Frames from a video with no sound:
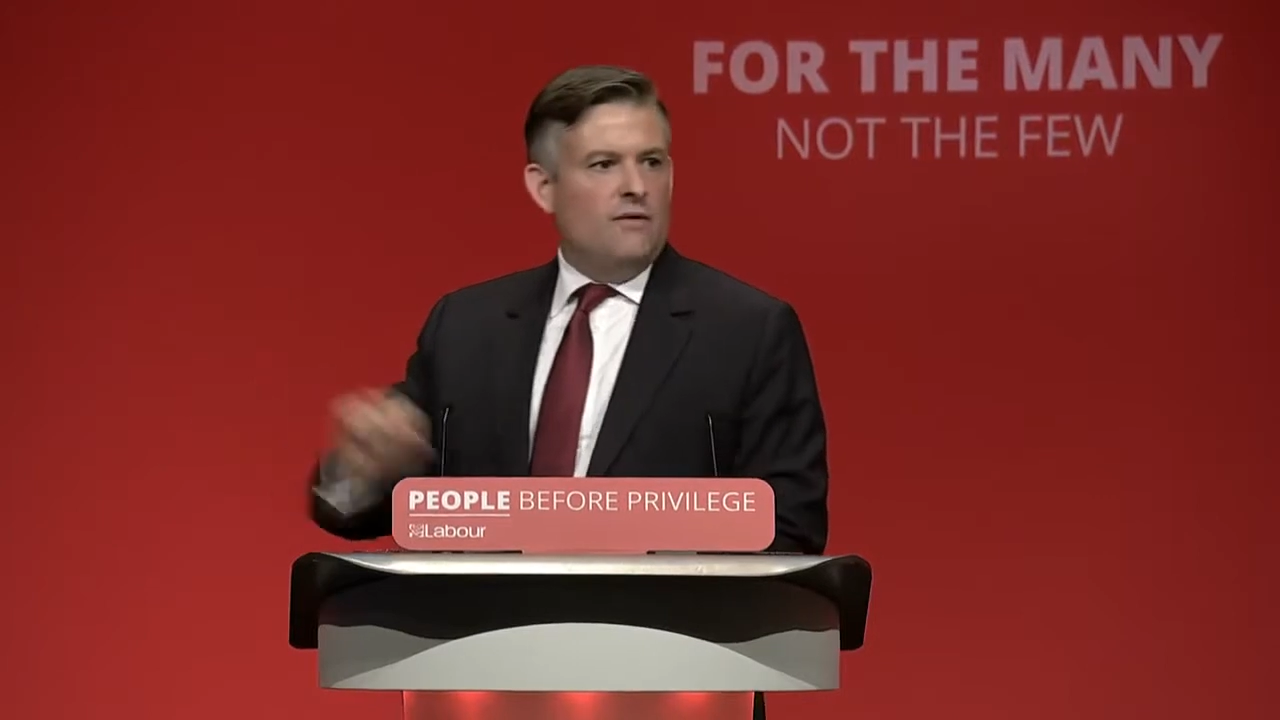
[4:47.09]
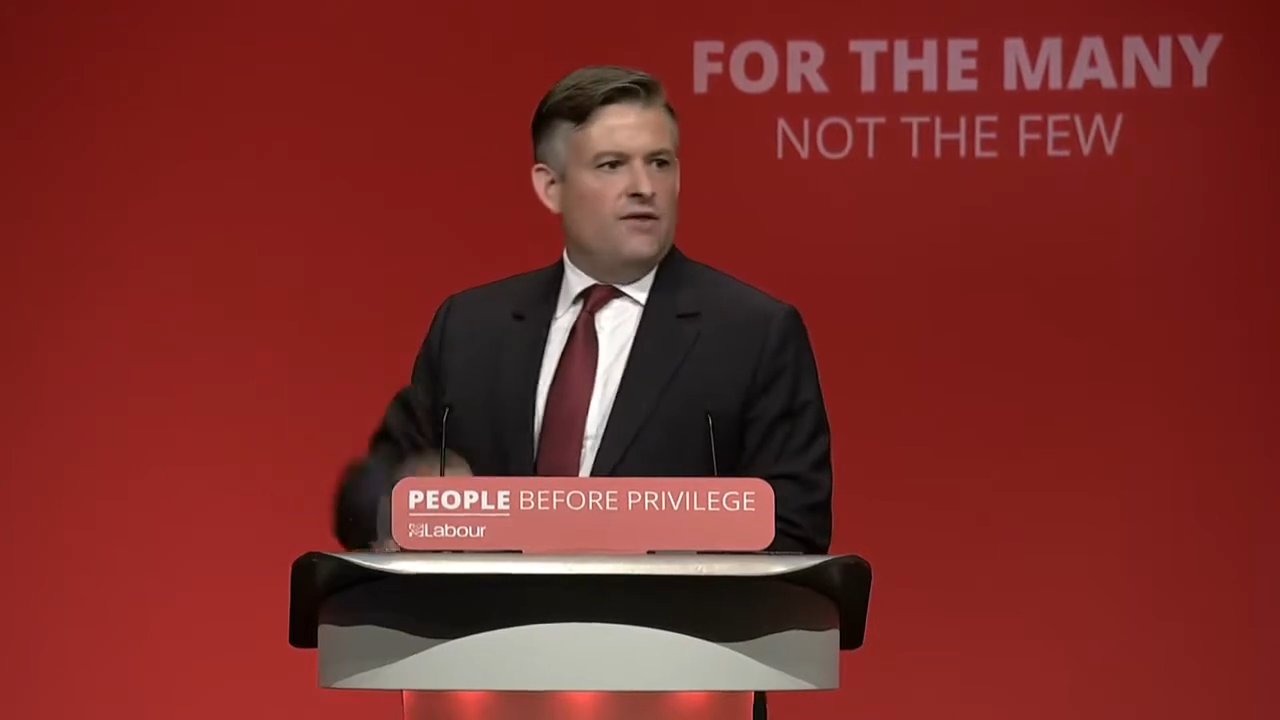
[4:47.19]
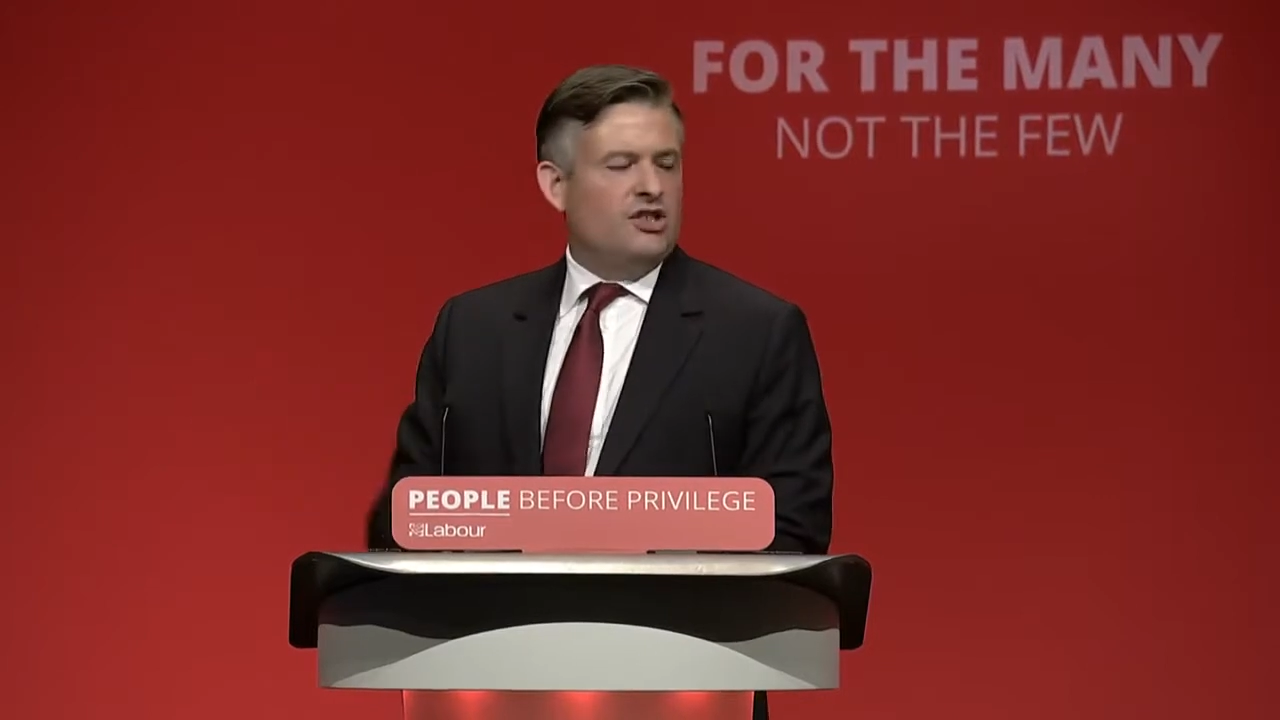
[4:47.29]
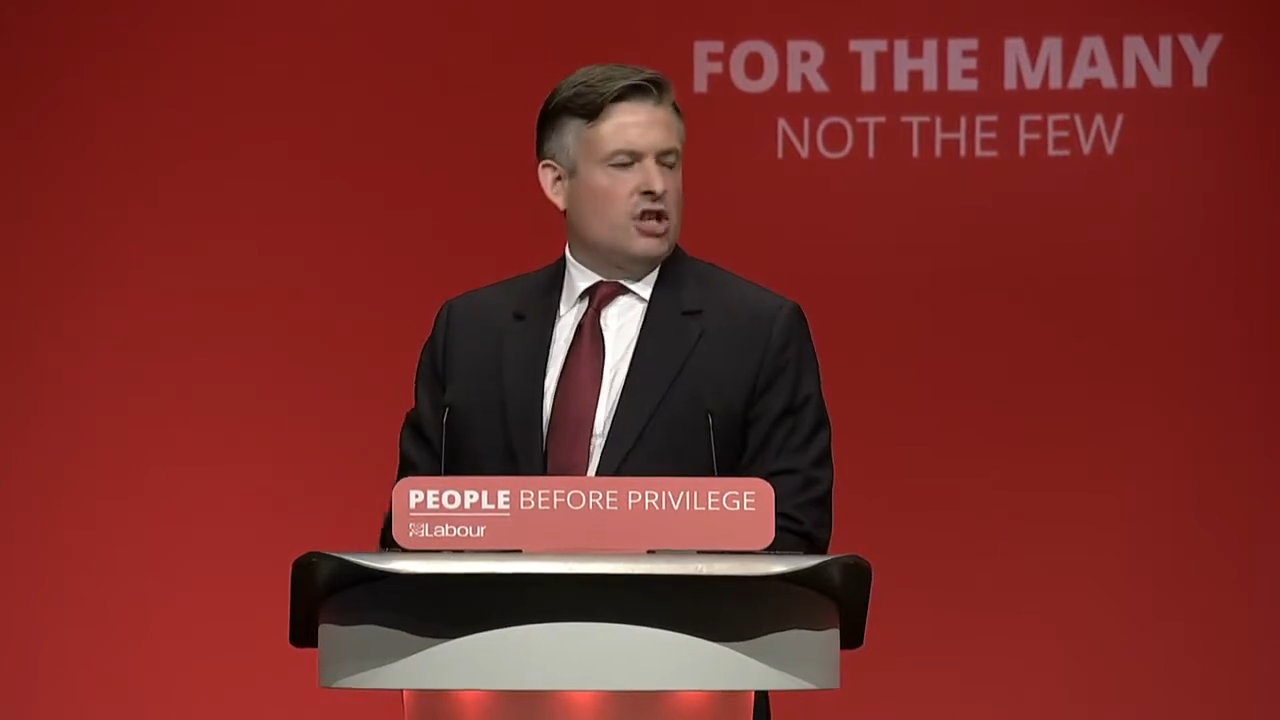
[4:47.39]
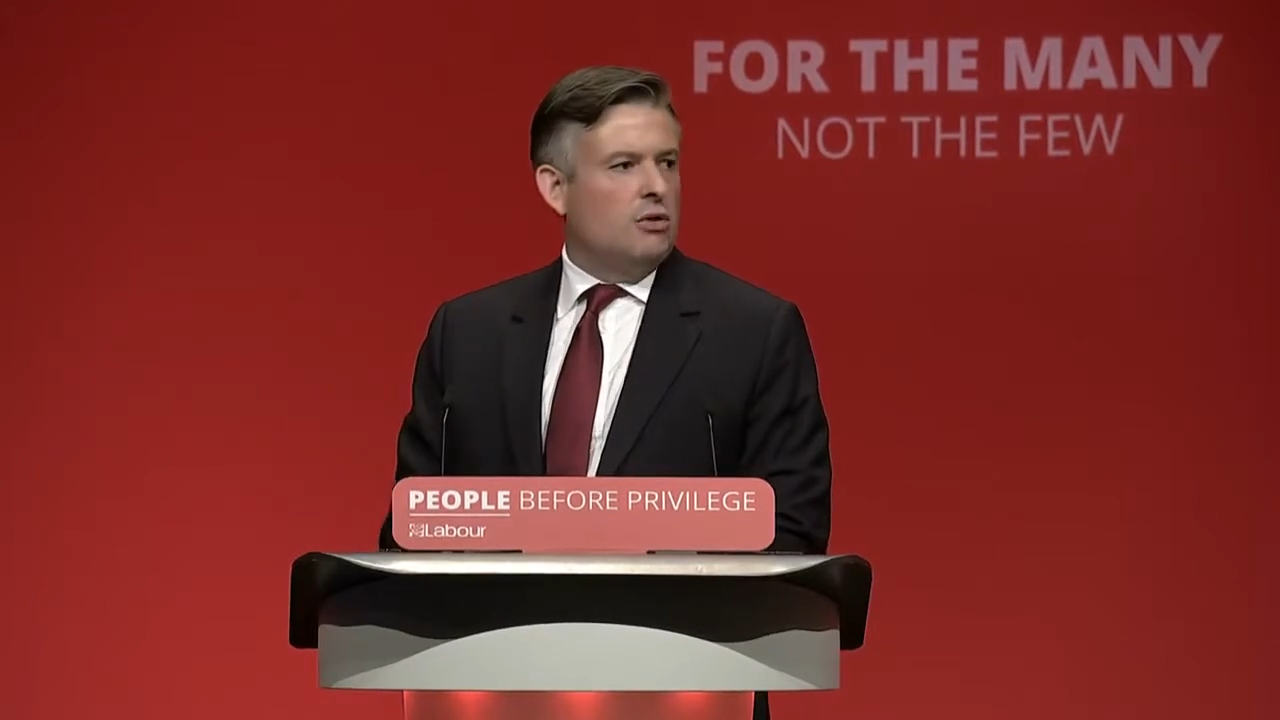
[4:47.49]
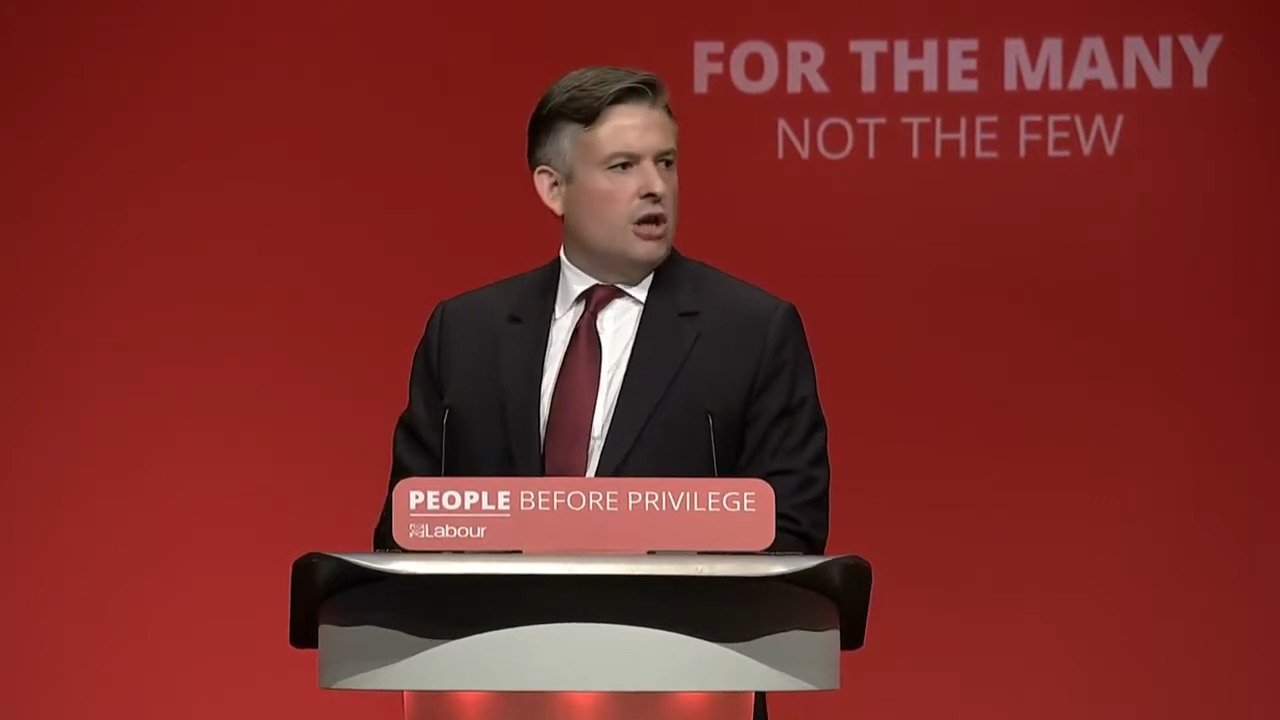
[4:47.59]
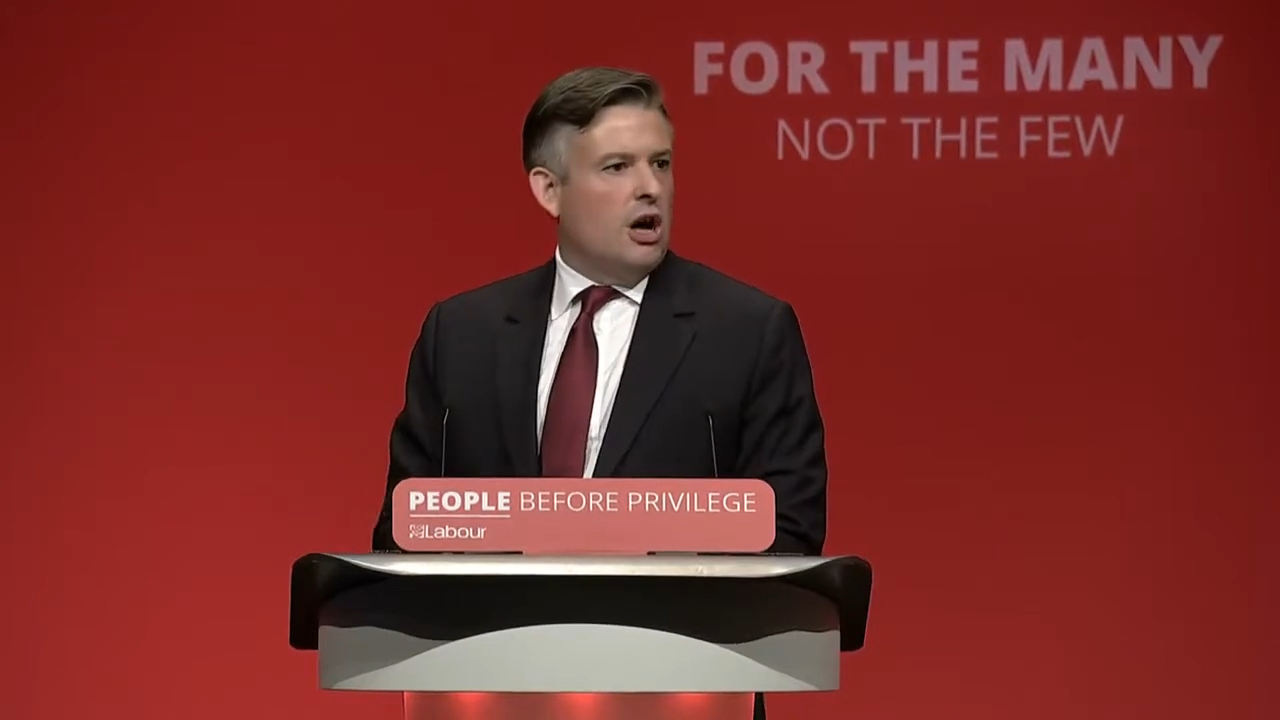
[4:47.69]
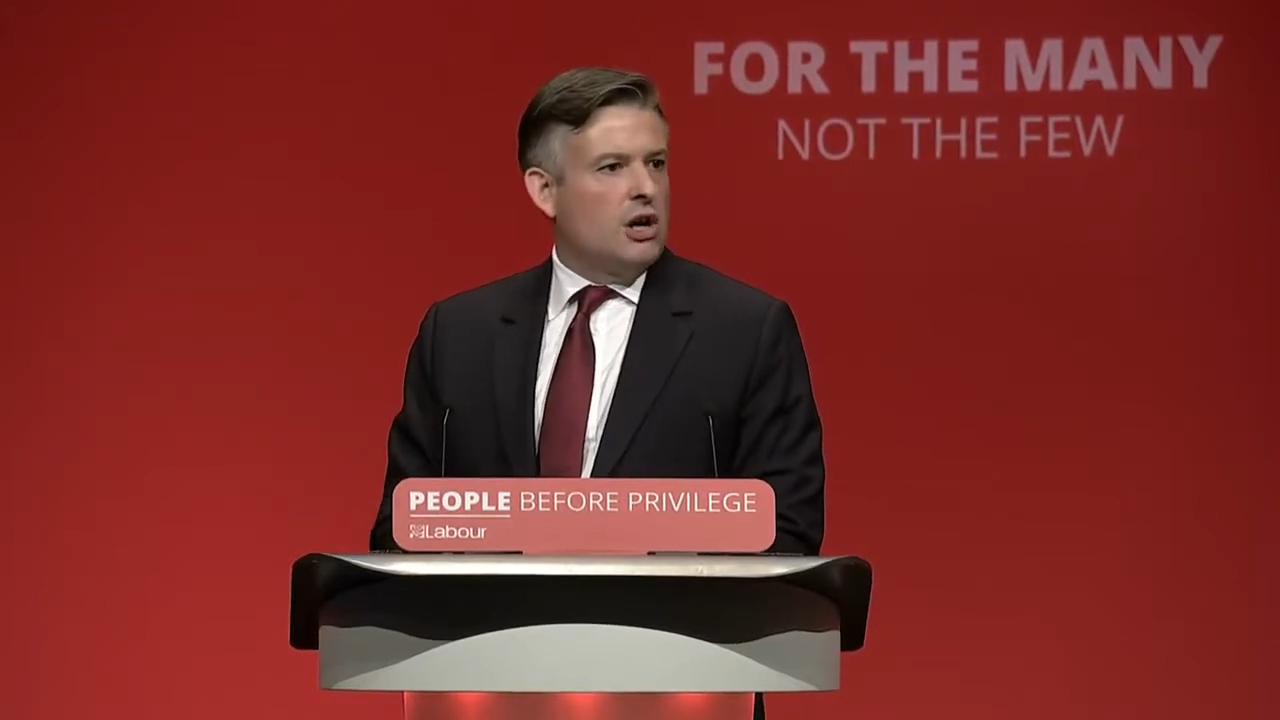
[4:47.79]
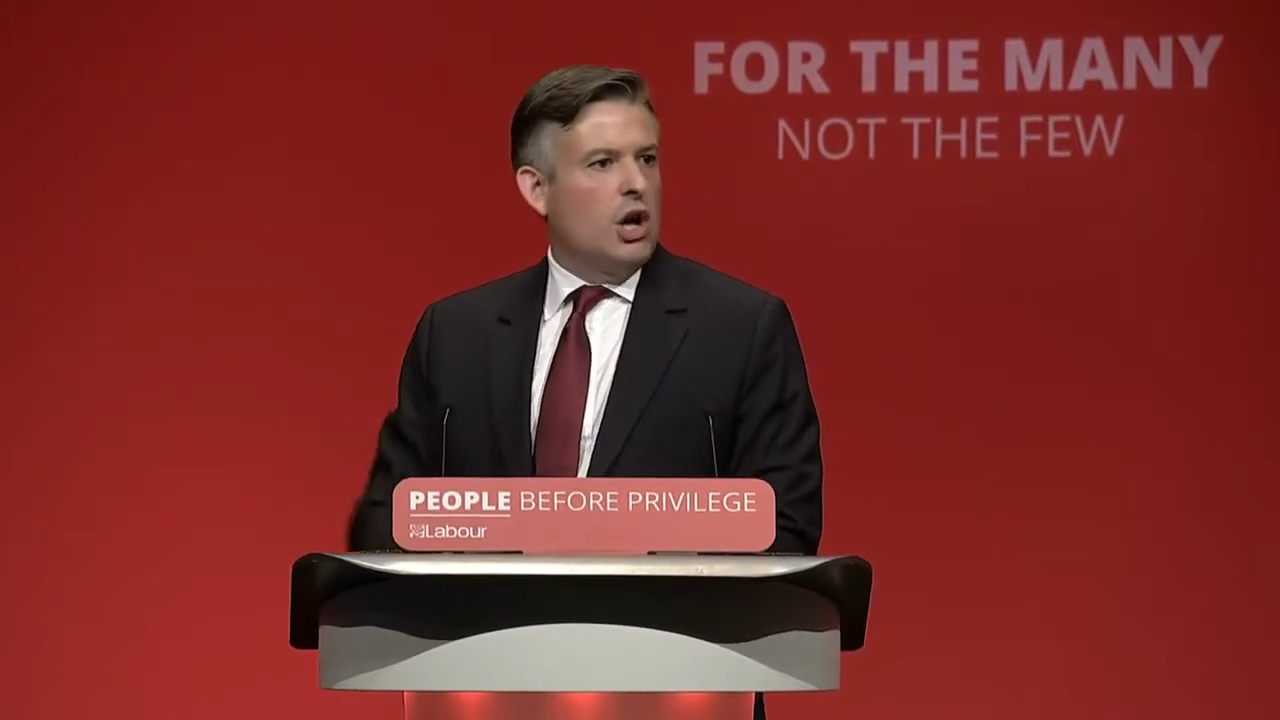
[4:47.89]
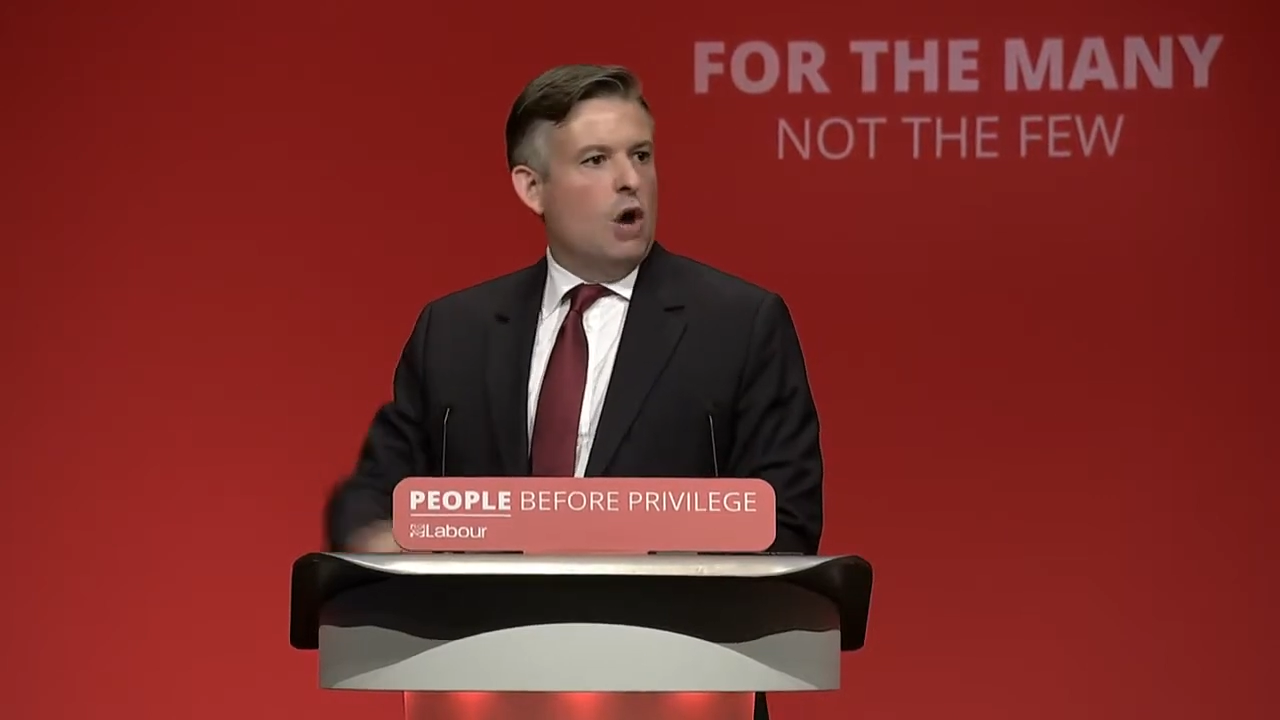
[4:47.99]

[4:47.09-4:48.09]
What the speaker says: for so long,